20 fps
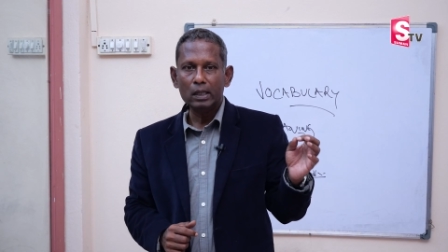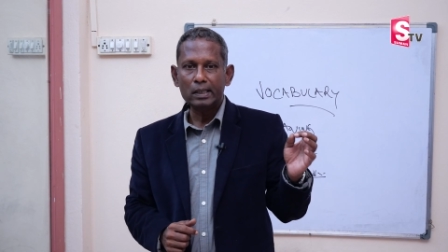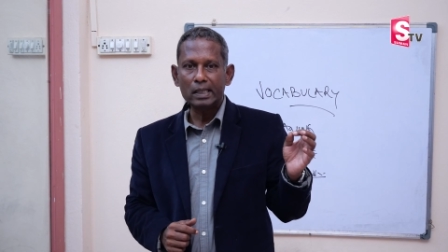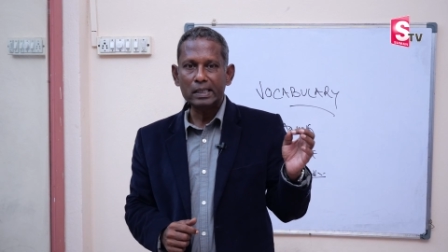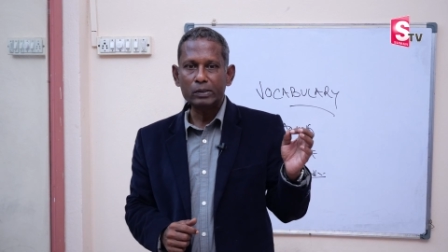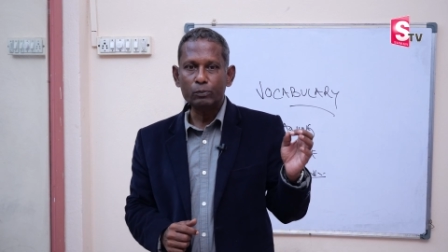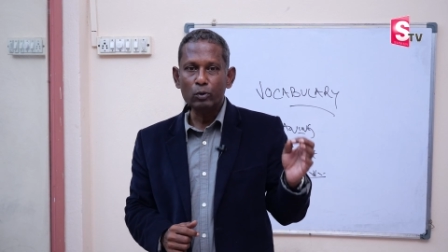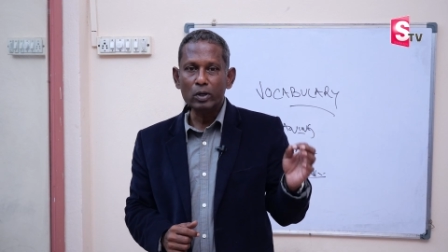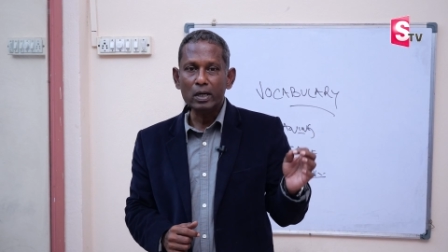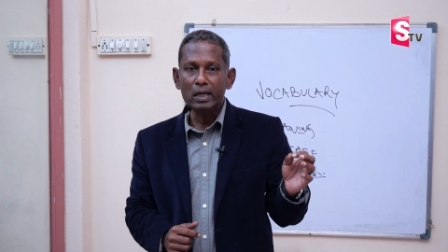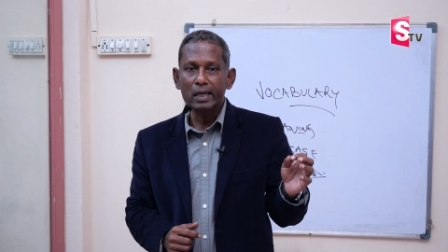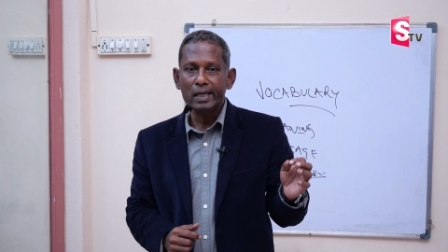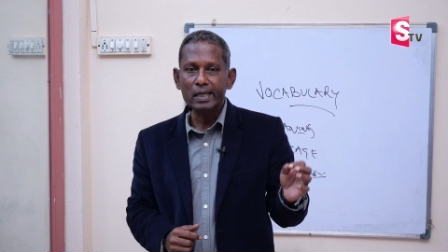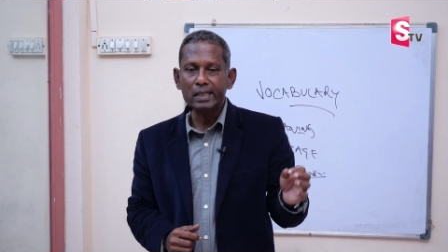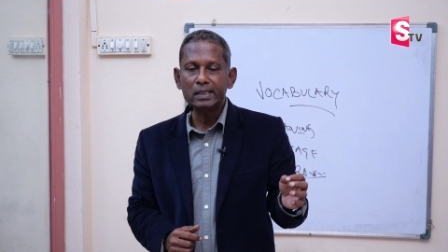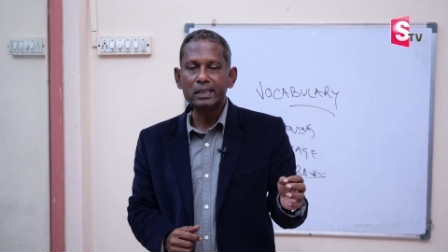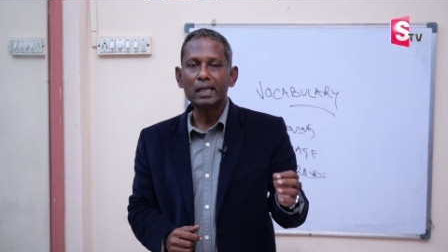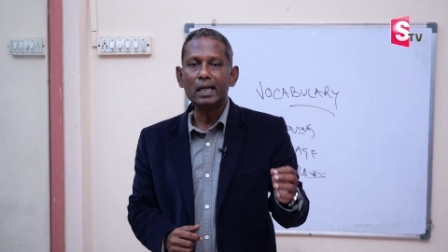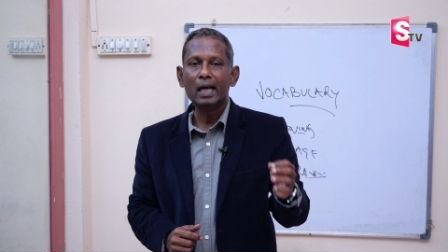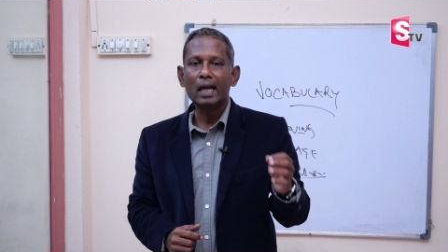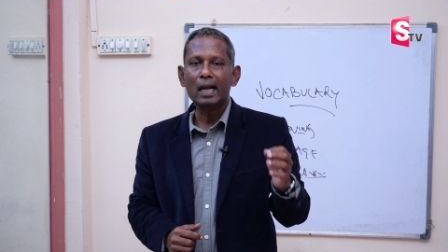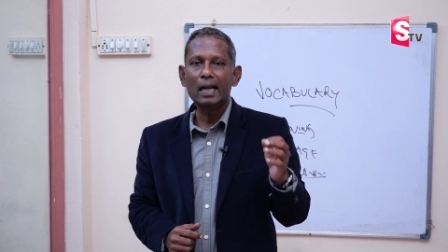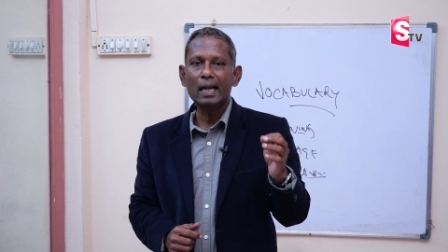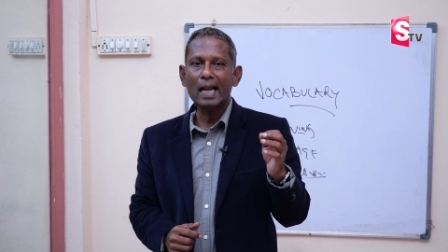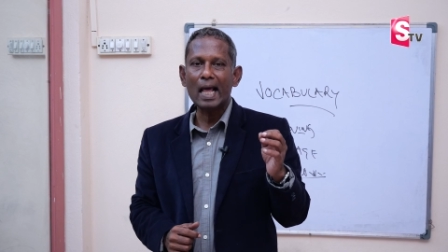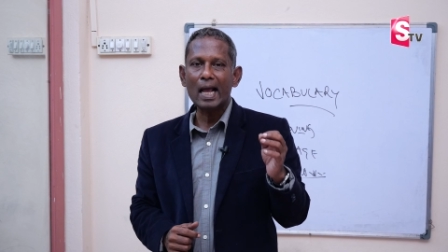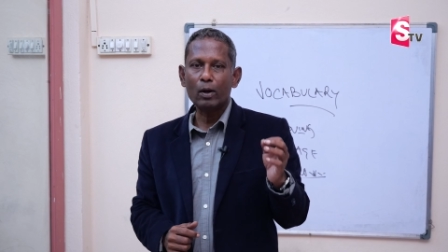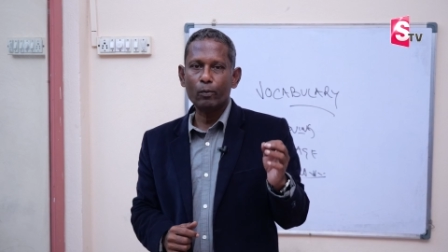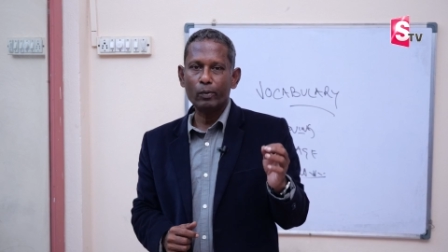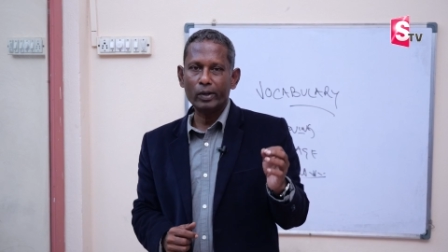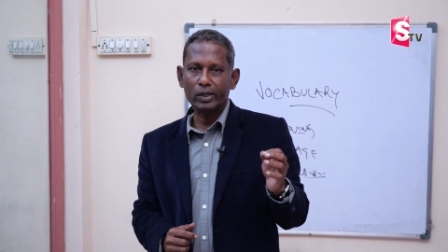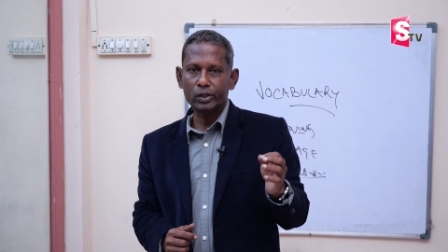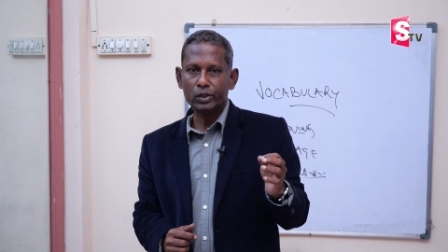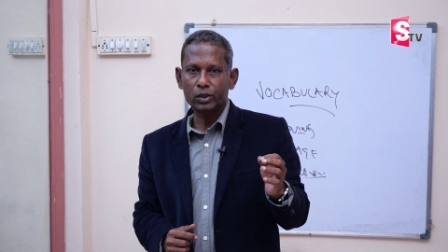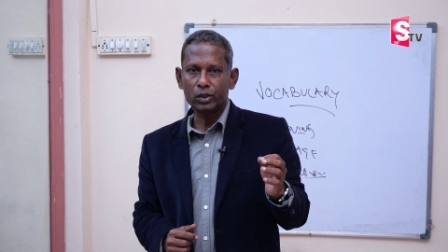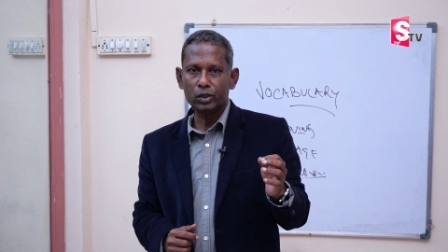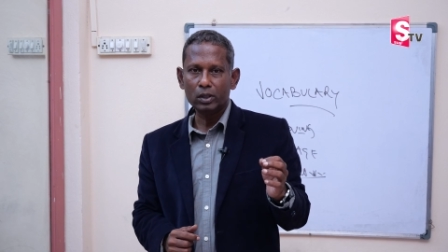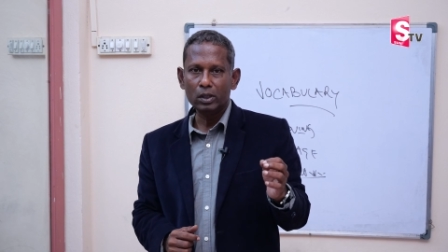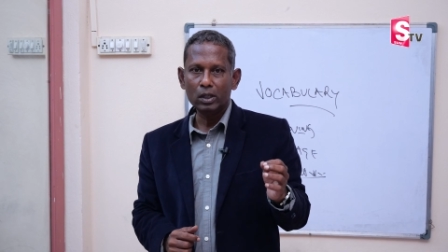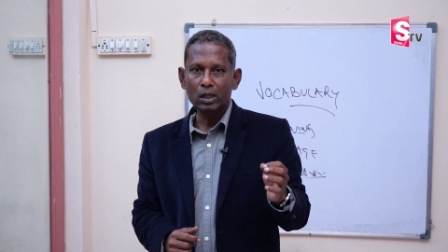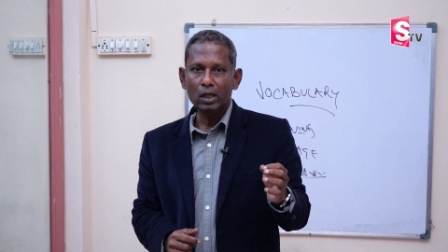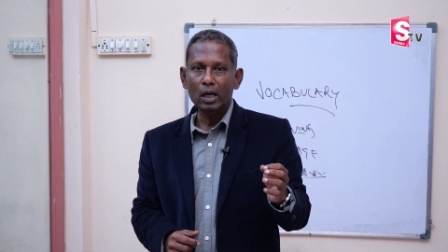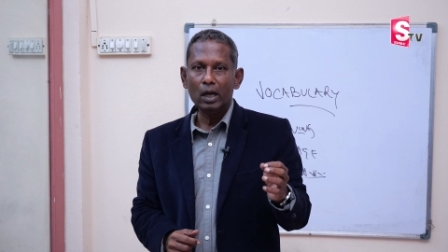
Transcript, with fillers: The word is language.